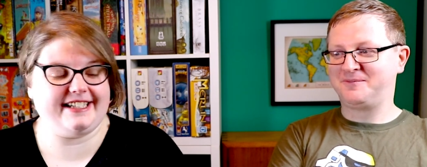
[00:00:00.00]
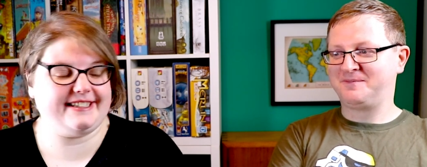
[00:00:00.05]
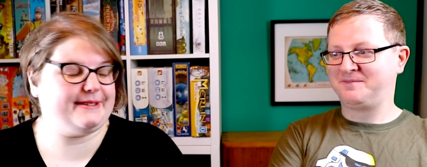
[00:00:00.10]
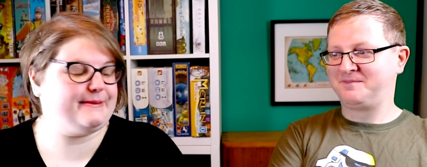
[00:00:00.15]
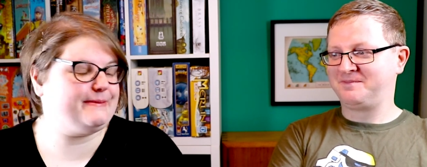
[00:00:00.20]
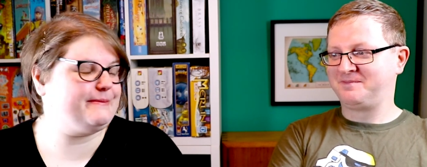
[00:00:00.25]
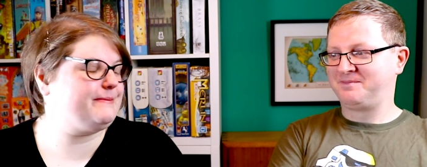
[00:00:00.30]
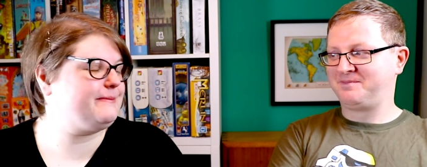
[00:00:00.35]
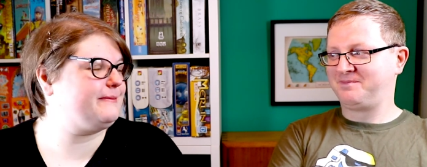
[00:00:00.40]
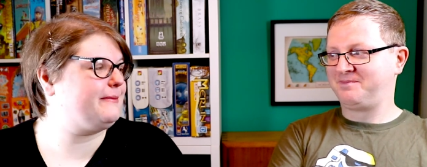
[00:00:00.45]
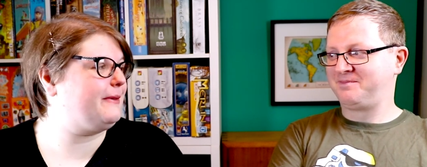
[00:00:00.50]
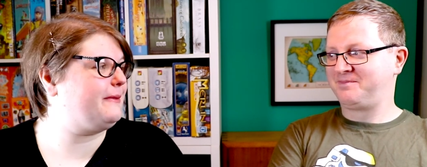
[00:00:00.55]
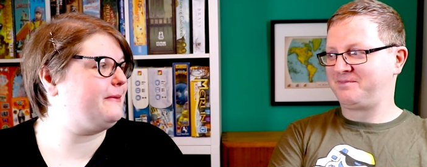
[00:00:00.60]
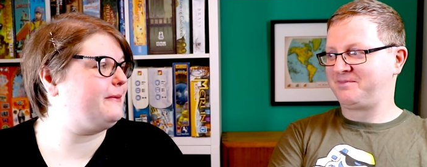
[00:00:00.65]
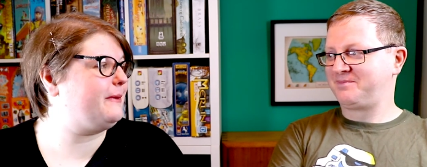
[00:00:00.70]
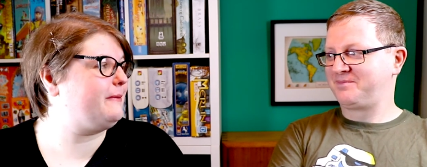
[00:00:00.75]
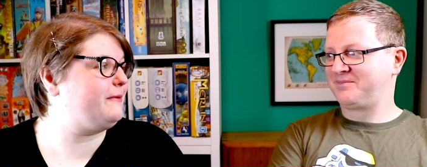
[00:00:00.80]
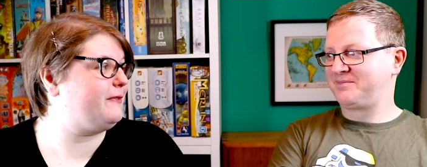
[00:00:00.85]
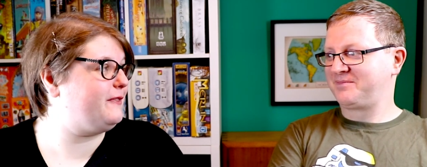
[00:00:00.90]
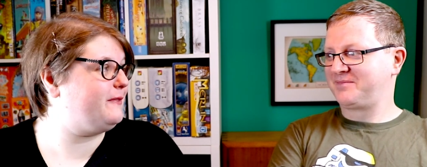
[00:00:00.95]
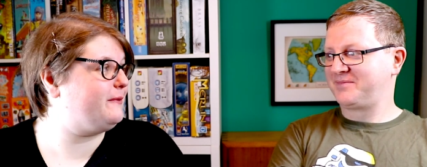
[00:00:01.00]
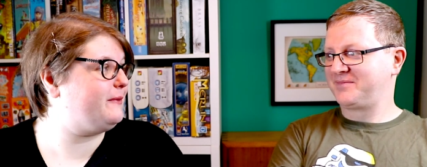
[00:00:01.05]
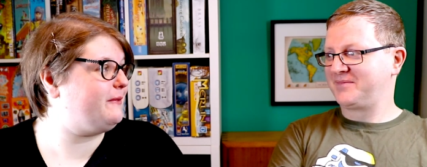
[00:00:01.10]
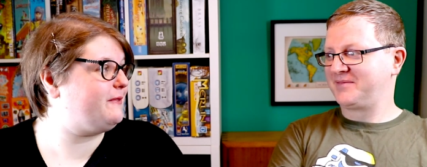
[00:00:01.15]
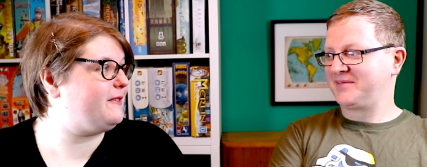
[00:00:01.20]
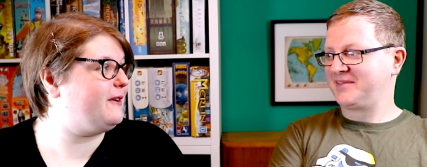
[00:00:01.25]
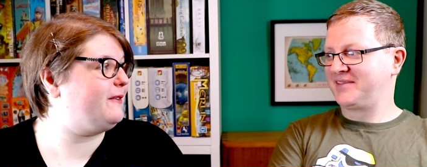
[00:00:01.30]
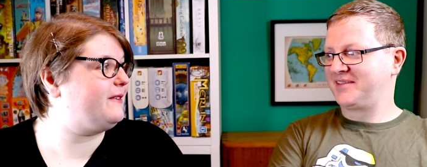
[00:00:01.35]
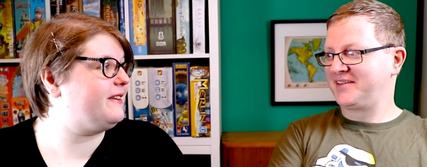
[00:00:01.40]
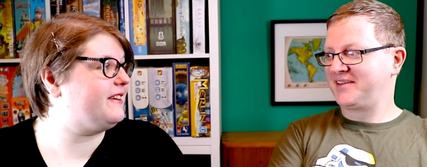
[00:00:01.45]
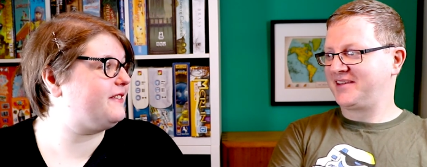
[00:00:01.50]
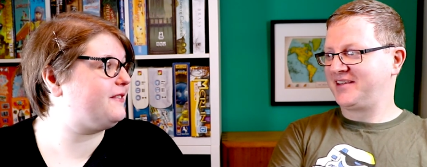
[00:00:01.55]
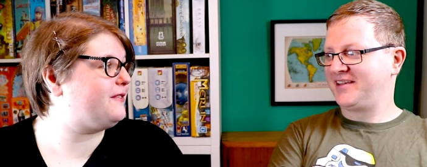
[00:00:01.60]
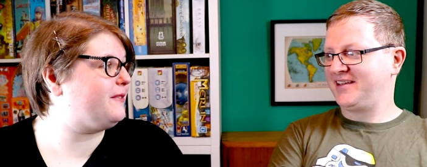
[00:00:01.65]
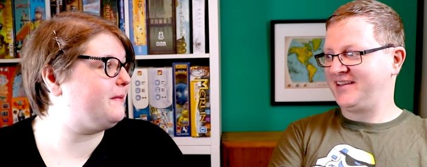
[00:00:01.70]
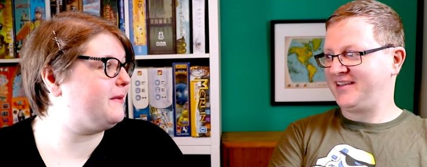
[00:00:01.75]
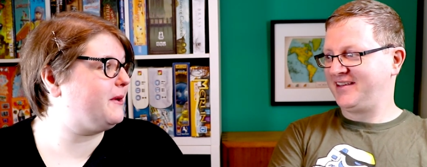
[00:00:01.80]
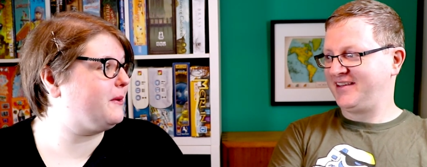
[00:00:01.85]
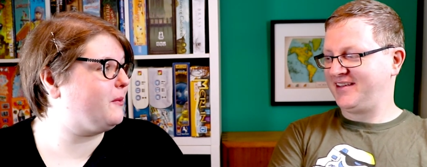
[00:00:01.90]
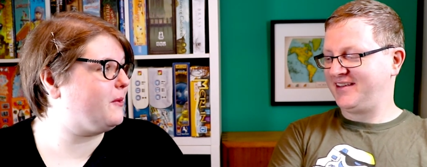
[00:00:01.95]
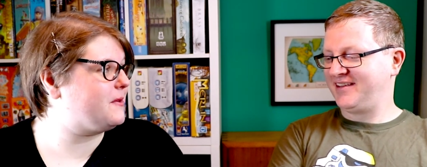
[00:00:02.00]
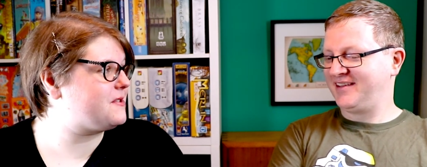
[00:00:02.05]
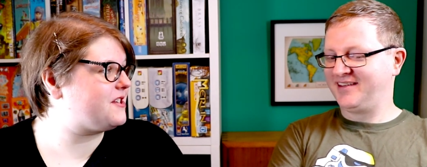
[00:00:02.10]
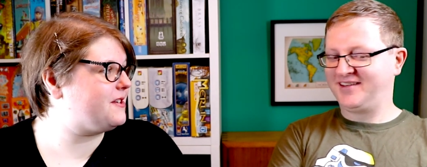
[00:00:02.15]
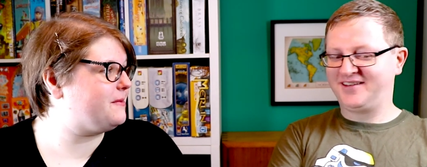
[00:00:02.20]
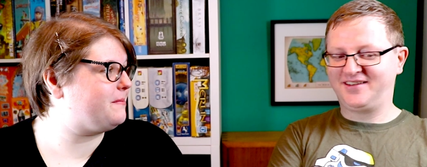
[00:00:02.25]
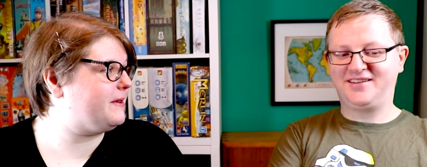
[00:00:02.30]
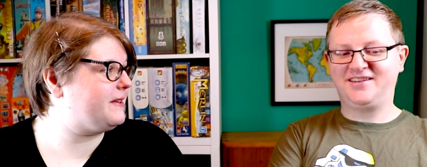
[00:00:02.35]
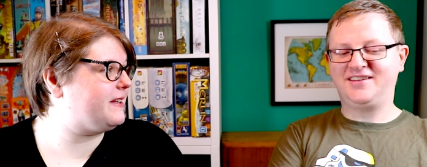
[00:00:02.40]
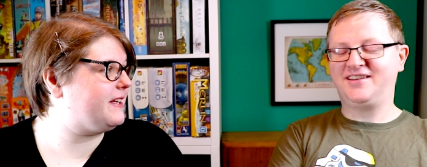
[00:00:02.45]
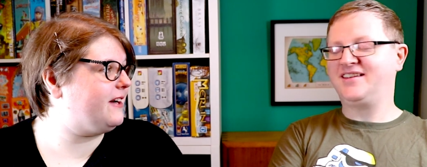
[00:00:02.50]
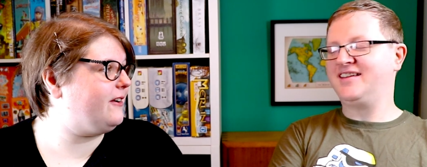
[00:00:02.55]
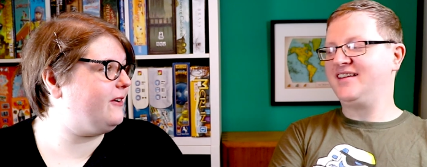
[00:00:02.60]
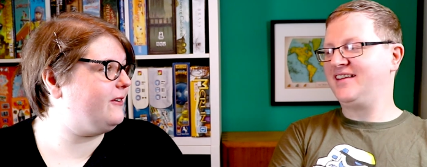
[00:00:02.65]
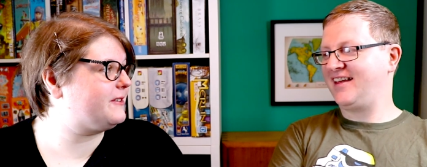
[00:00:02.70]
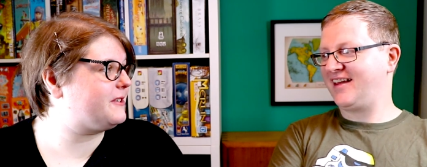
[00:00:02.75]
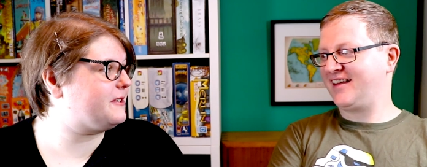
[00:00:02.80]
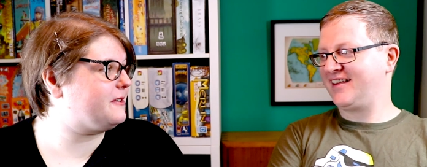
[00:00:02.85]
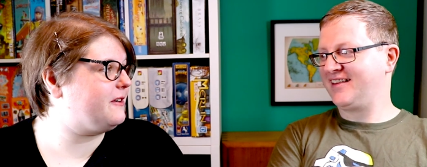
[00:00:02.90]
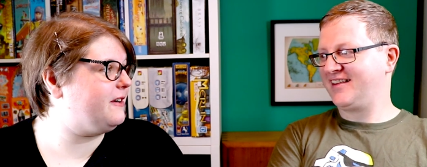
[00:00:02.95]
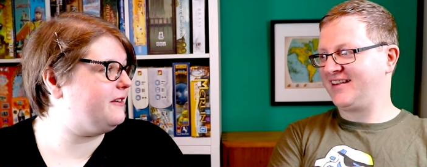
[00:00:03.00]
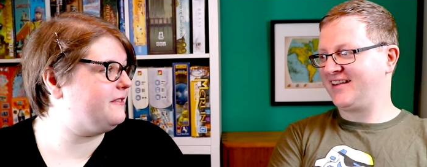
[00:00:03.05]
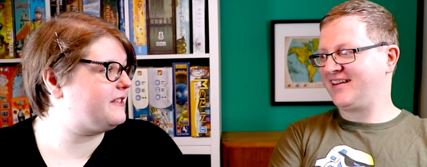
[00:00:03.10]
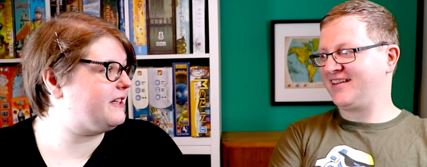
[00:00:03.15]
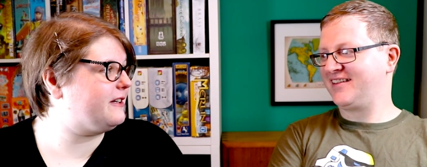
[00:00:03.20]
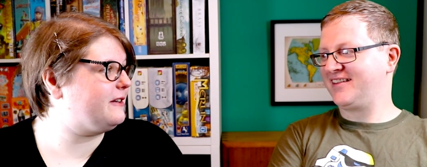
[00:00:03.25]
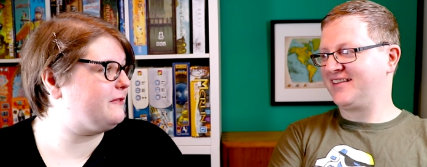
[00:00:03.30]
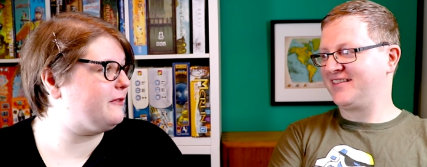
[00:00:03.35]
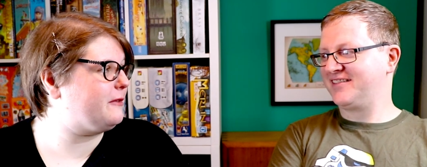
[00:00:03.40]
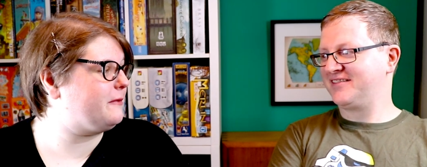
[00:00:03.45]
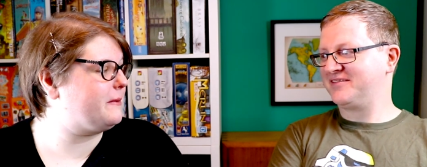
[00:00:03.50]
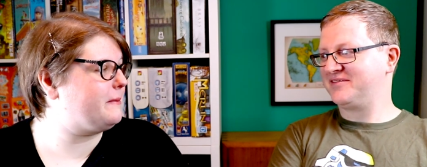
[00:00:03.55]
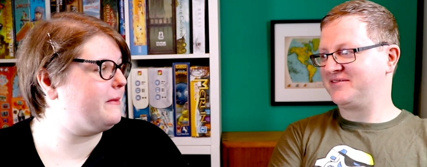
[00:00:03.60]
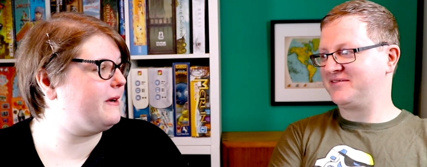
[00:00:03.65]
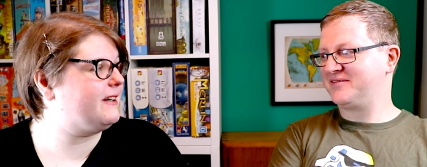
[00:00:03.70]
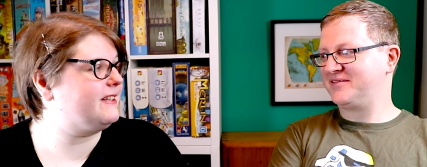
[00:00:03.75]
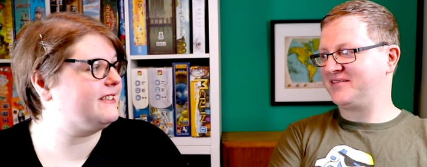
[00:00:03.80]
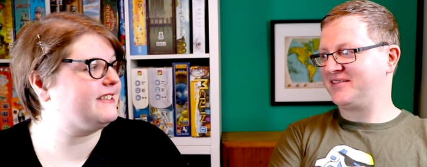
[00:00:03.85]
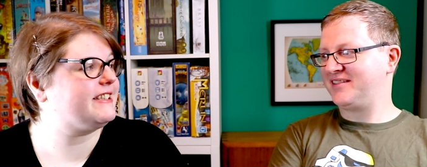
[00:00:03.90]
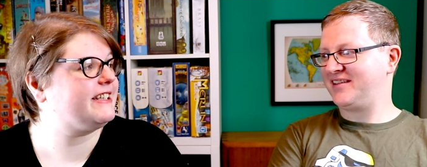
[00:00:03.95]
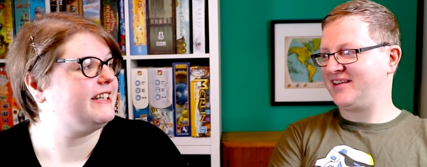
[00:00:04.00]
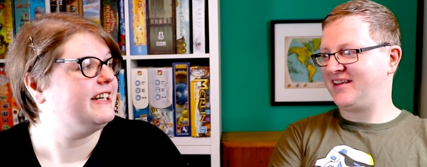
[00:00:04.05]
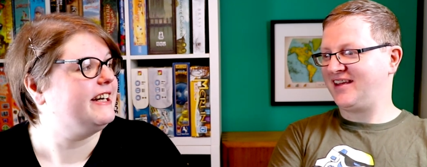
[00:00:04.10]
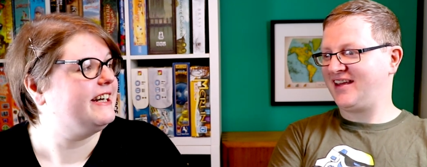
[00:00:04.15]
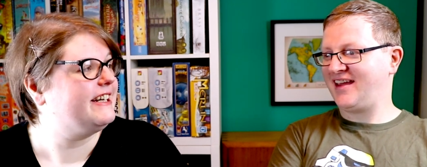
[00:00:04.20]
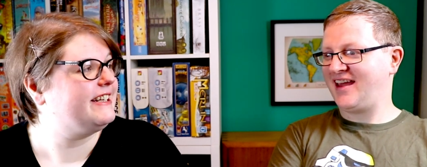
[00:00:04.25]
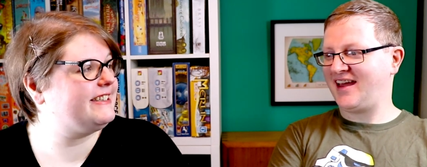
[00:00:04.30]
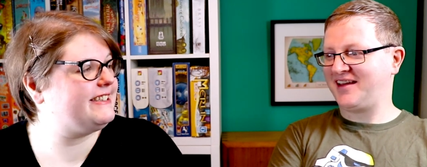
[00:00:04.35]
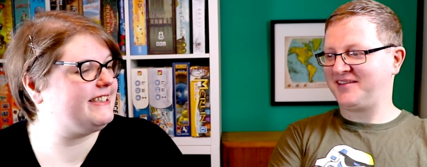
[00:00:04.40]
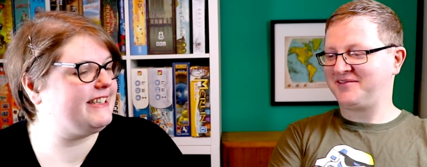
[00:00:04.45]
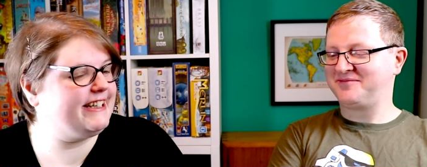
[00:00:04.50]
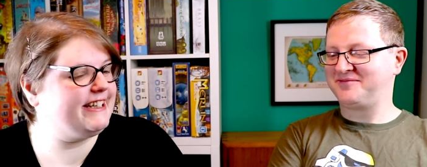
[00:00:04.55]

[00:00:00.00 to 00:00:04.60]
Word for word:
Speaker 1: Yes. We, we've, we've noticed from your worship at the altar yeah. of Terraforming Mars. Yeah.